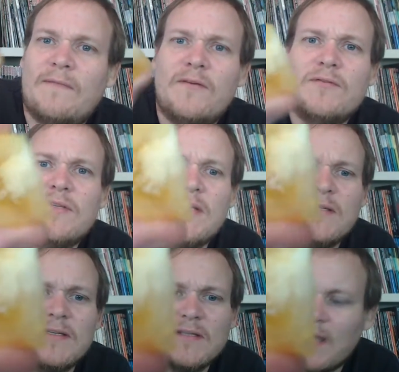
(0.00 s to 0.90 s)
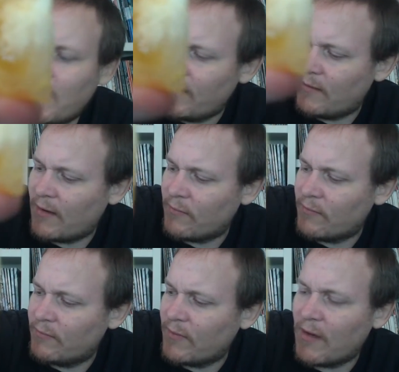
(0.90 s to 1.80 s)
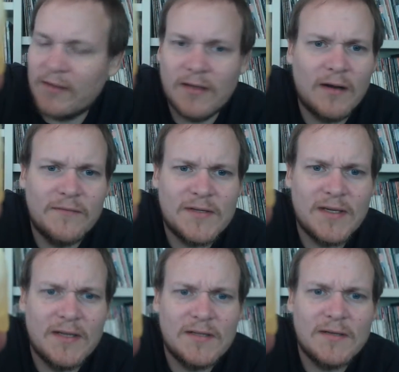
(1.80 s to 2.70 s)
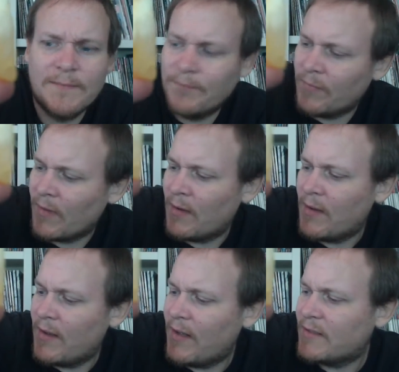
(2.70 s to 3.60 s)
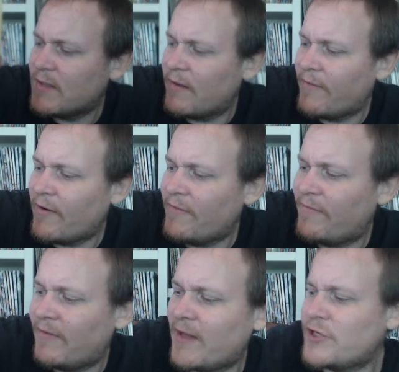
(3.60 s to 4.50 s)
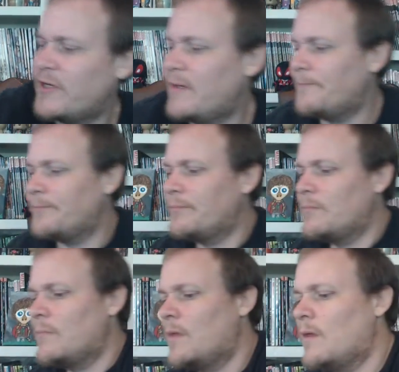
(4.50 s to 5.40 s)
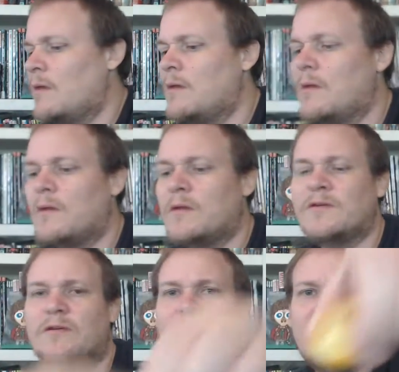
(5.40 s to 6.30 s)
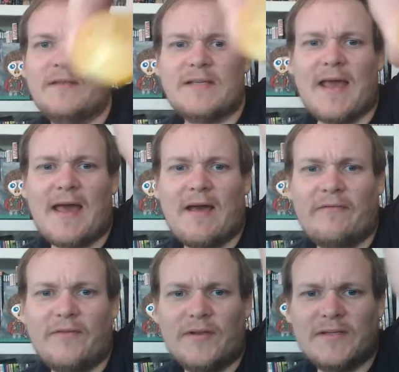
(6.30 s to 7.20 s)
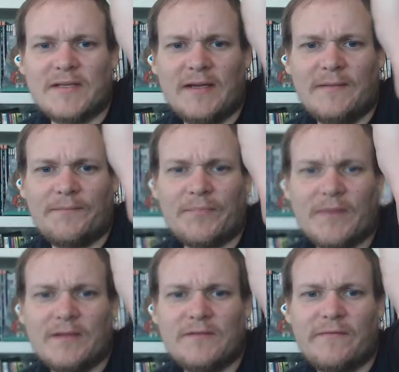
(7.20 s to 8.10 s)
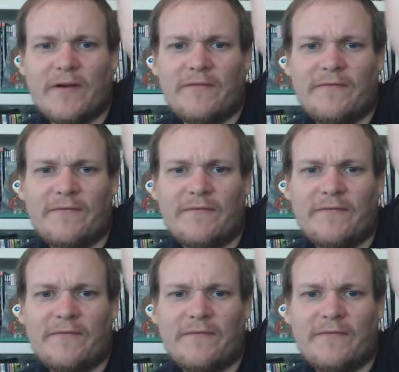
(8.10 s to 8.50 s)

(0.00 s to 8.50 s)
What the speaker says: few seeds inside, not a ton of seeds. It's very fleshy. So this half, you can see, it's a very